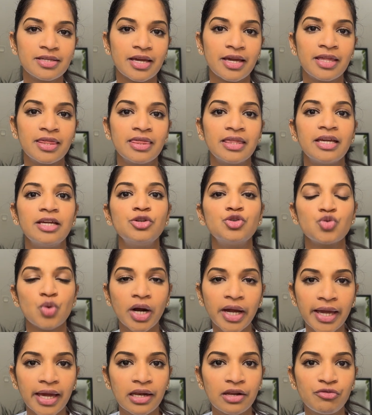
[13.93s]
in the
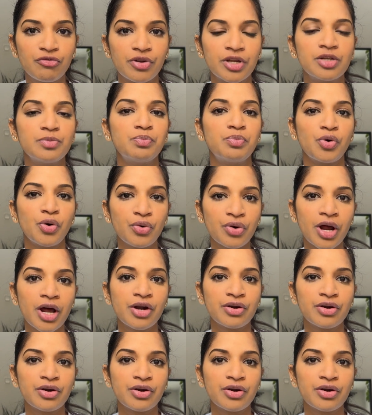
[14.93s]
Drunk Elephant Bora